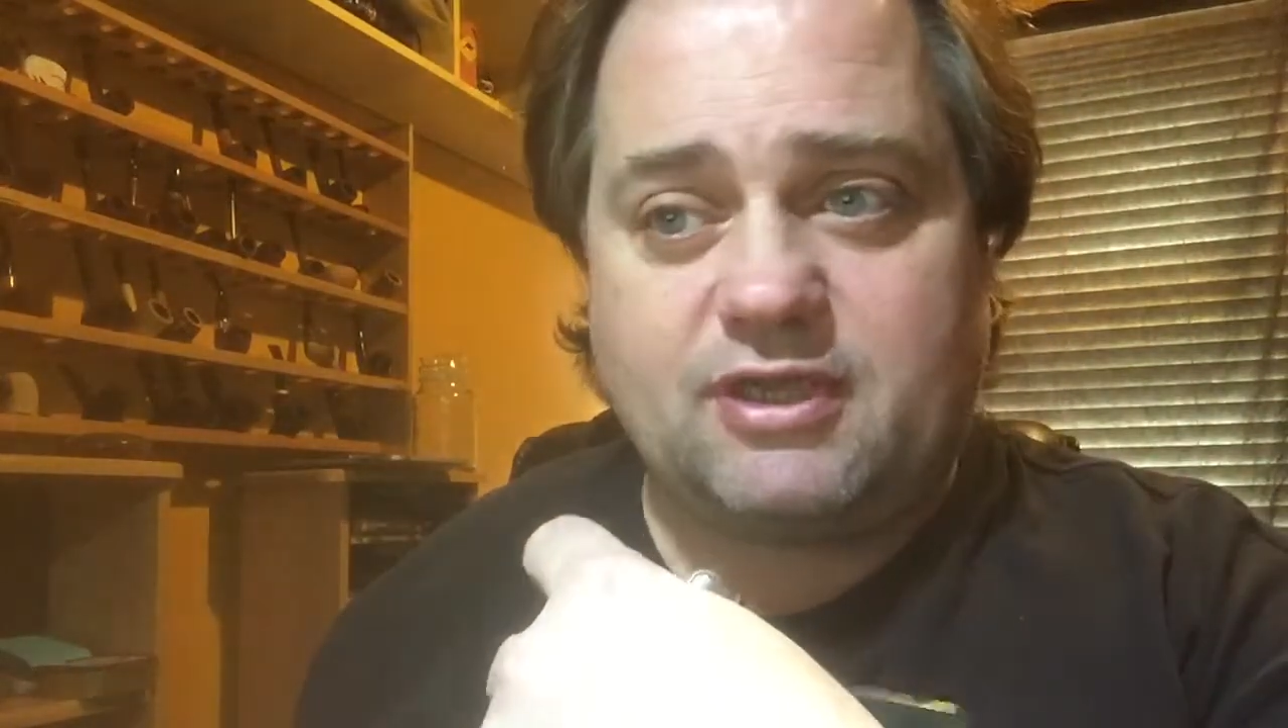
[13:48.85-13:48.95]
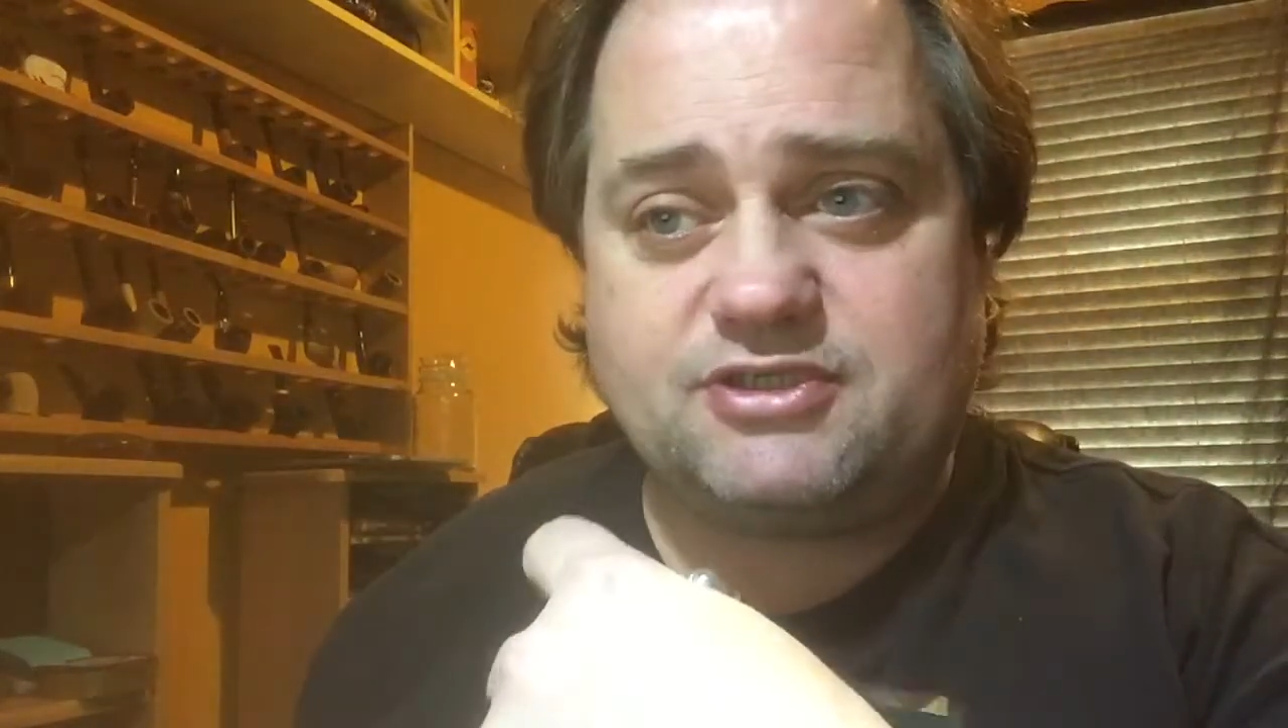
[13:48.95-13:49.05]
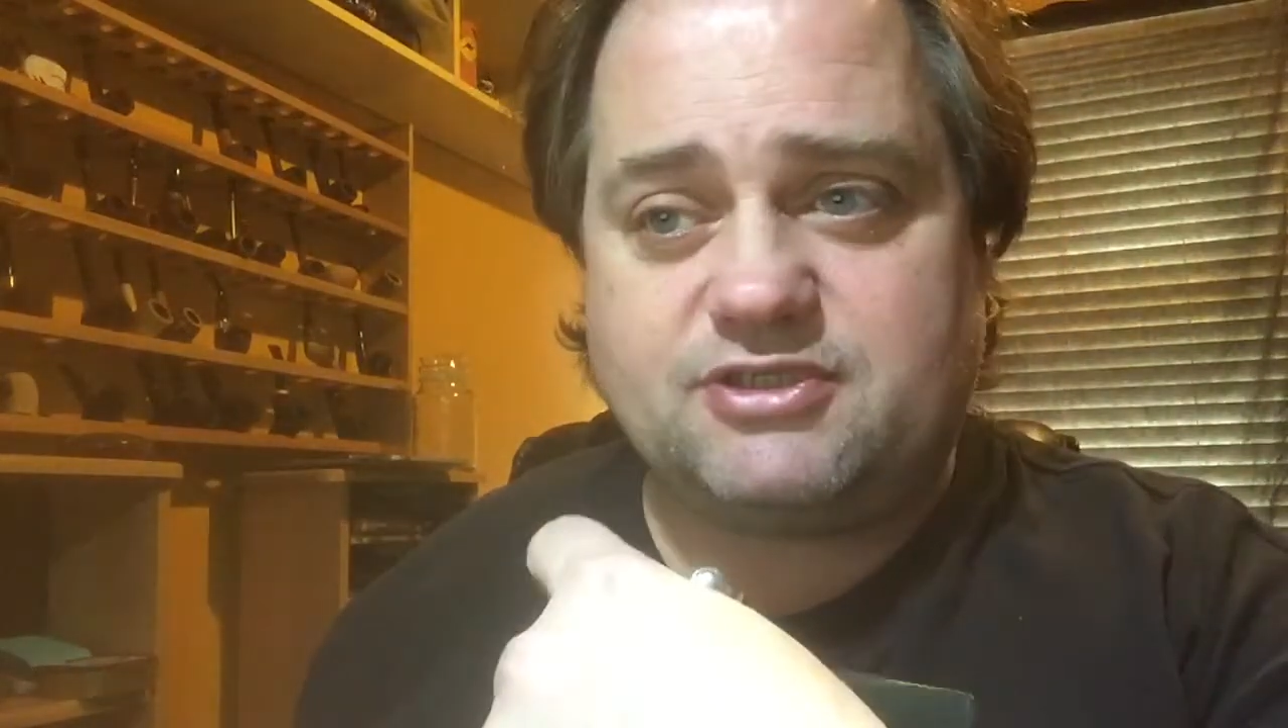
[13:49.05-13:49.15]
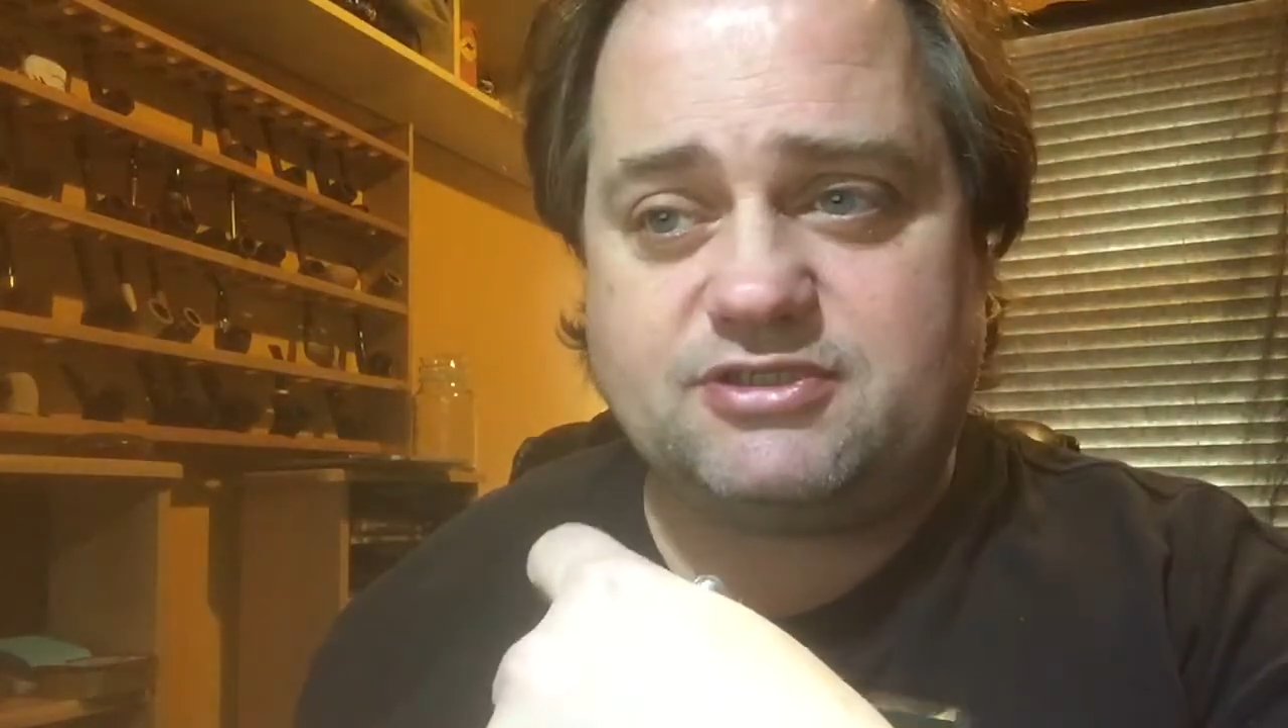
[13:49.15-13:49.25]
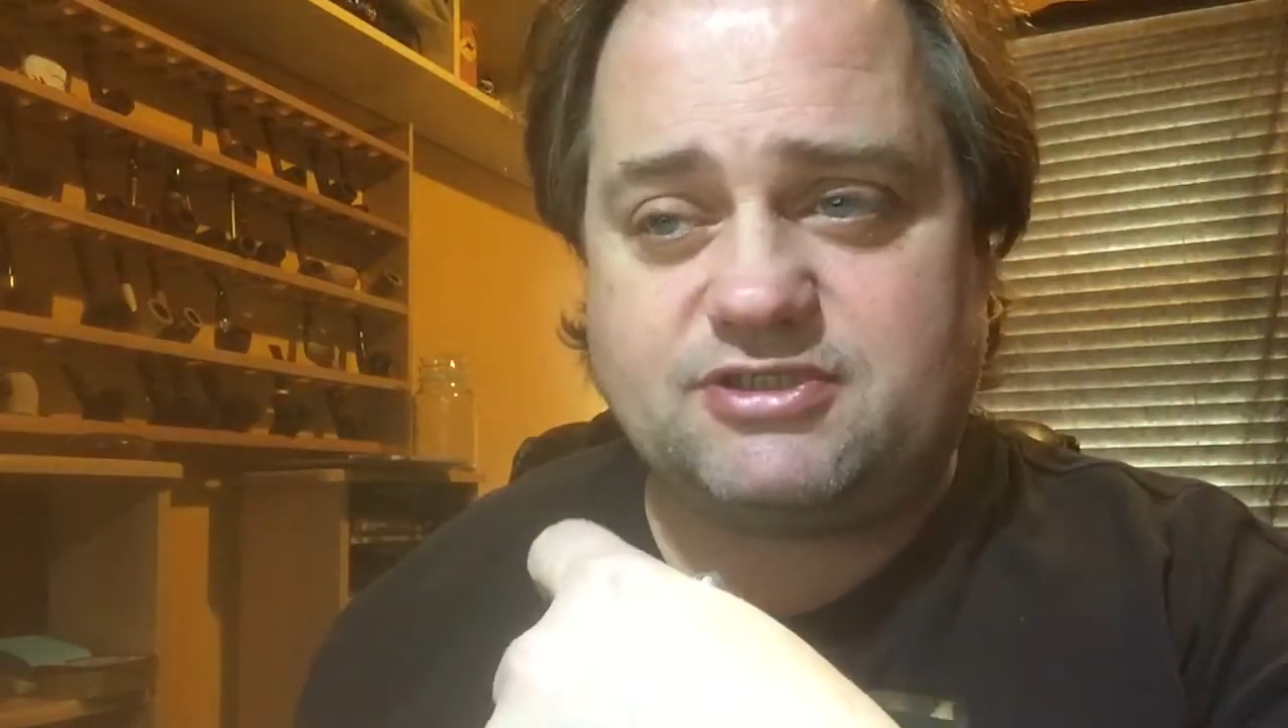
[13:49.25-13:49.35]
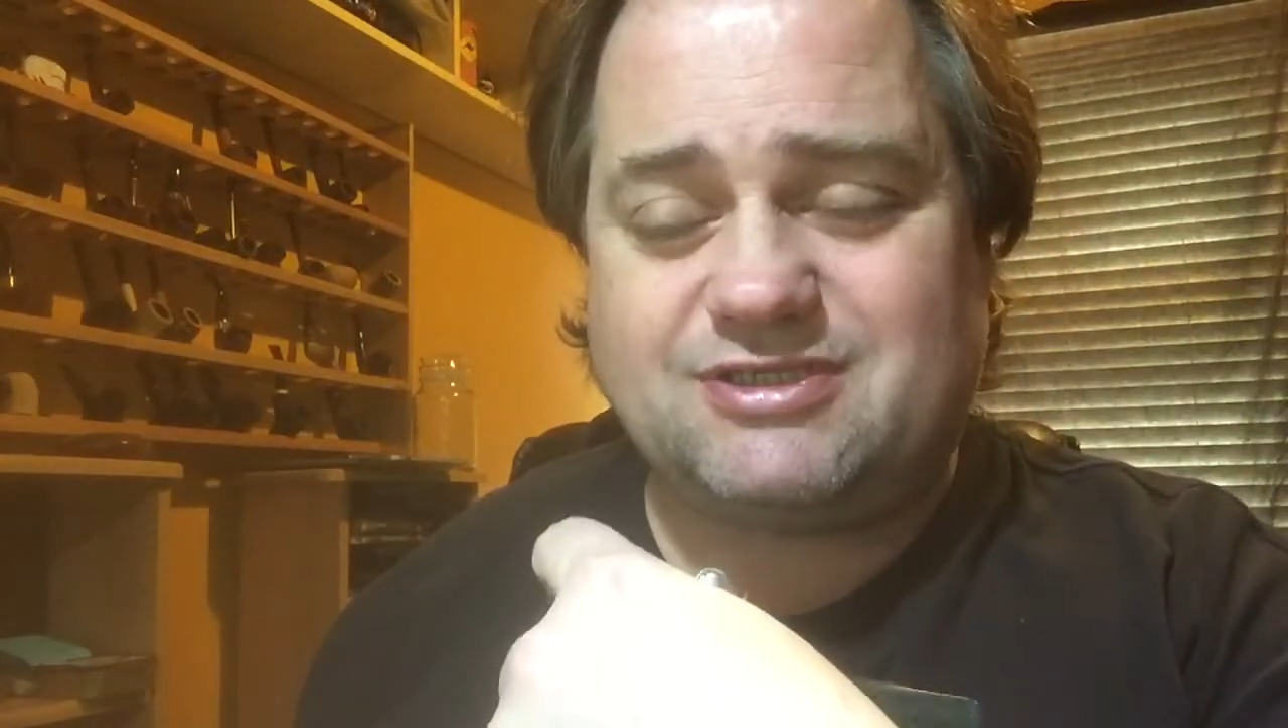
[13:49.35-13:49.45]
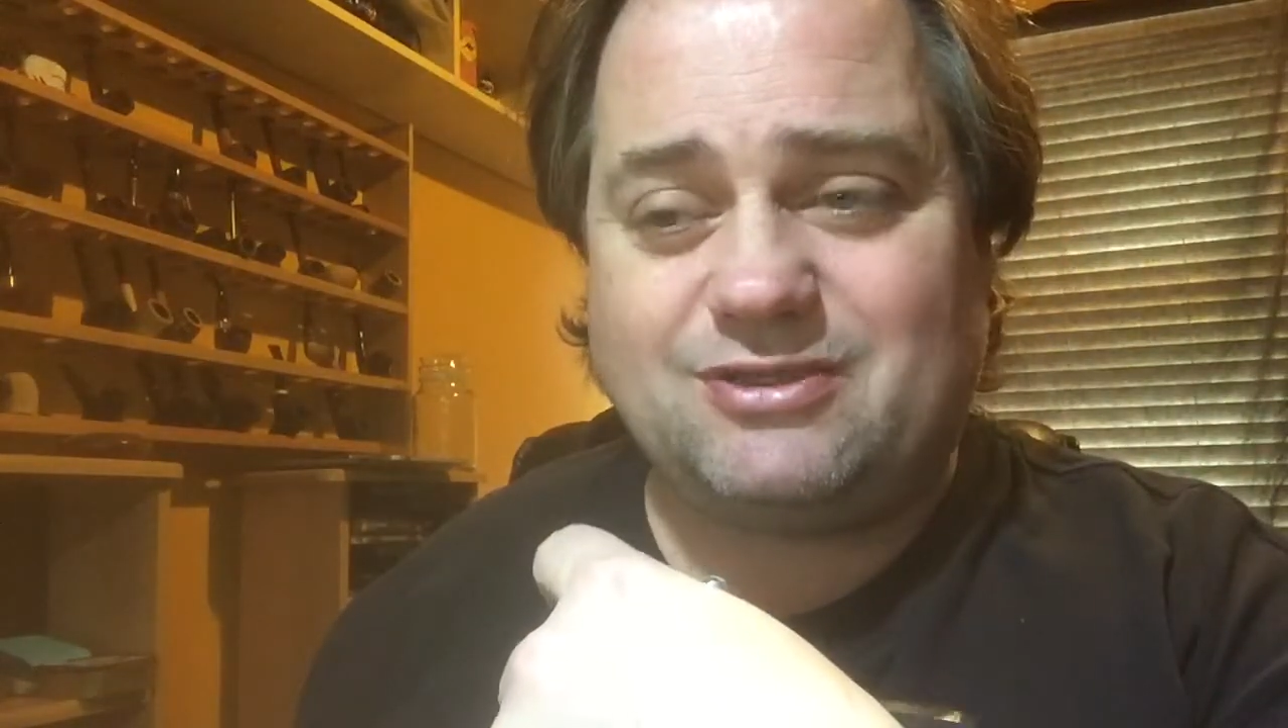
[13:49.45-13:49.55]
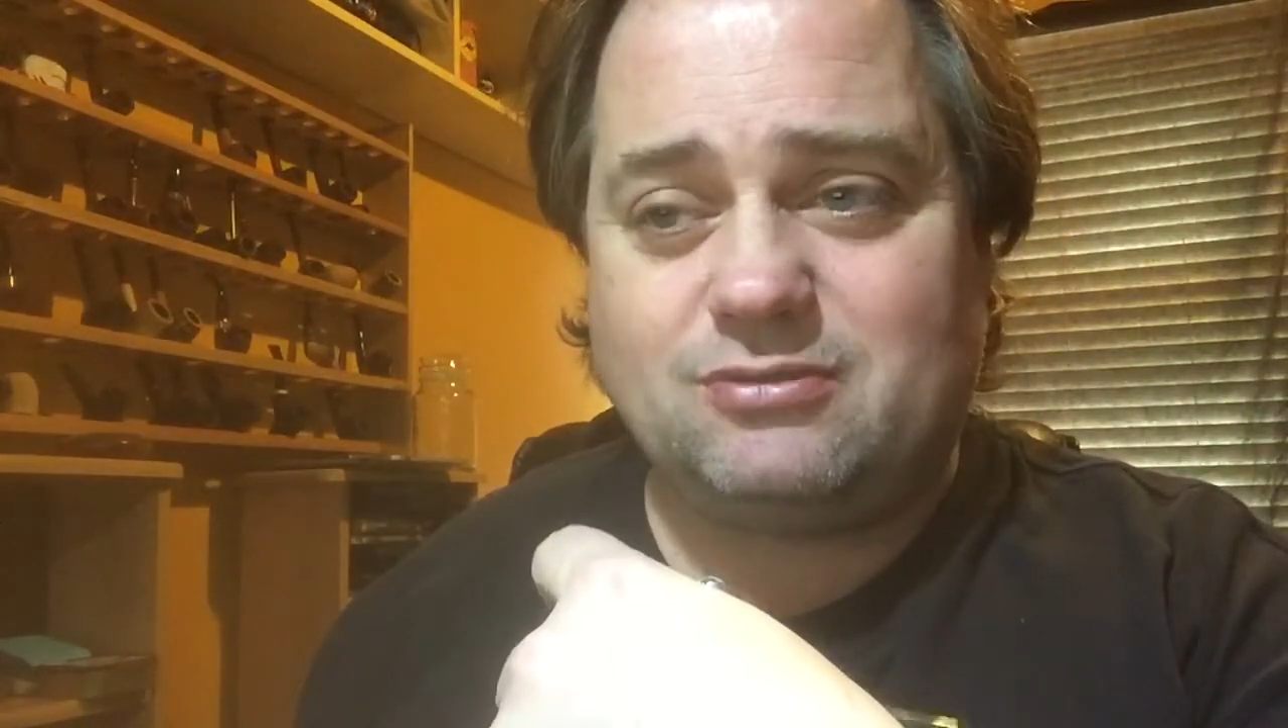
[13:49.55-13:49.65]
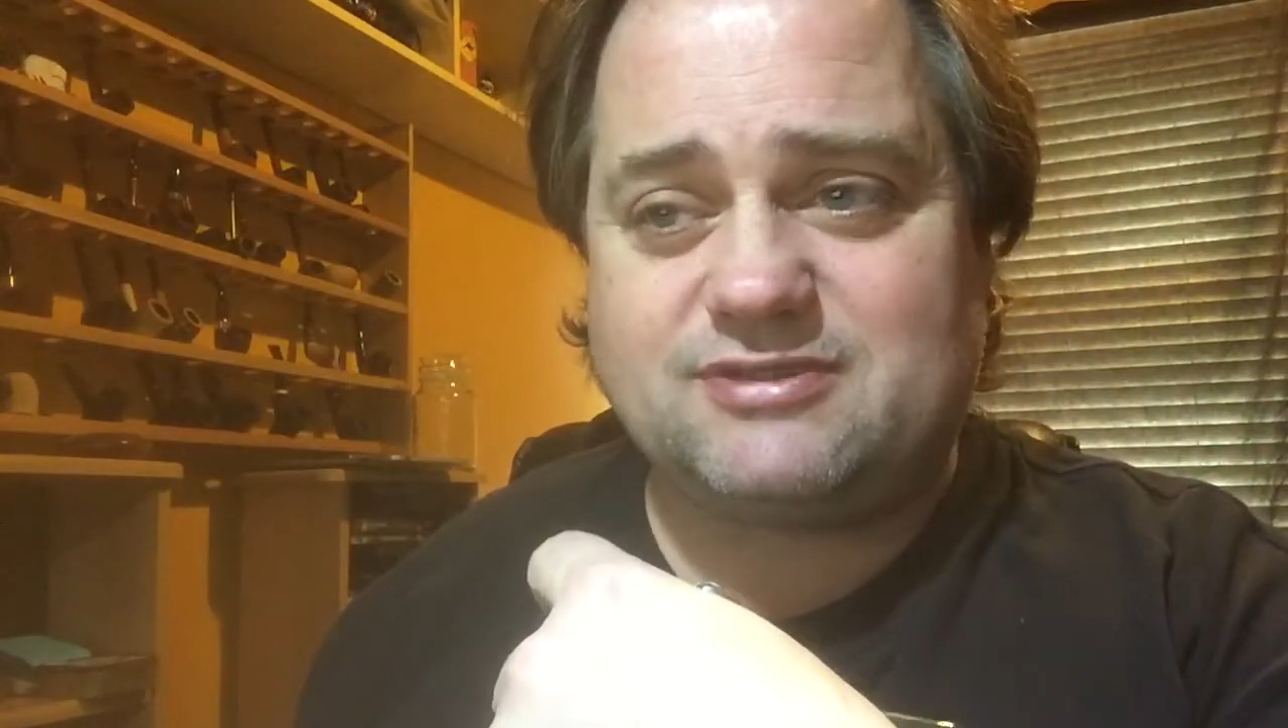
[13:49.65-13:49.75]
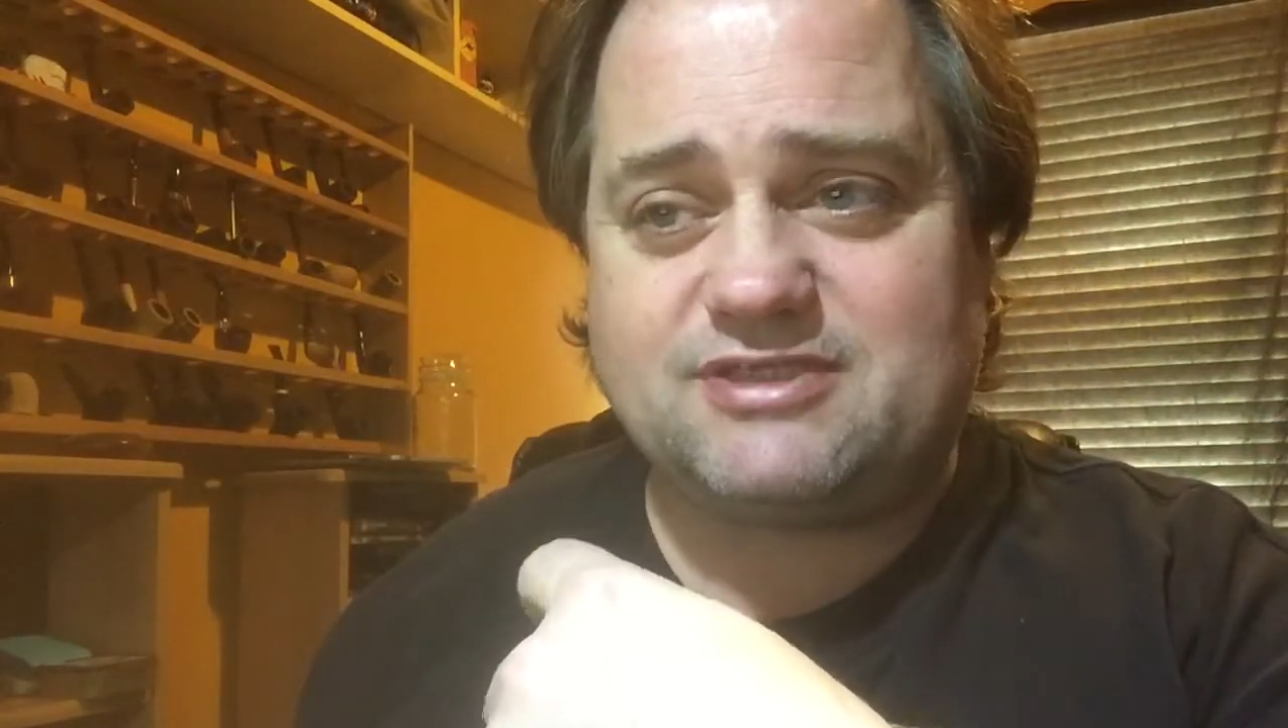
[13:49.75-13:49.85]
as in singles